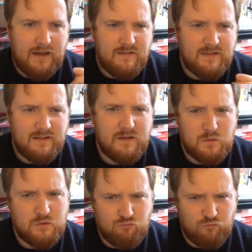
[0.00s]
anything
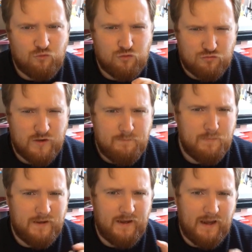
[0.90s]
that was
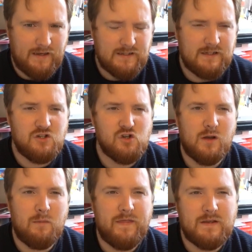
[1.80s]
creepy I did
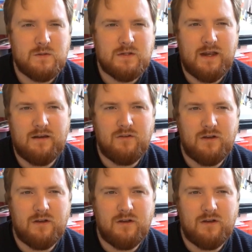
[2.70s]
enjoy, but this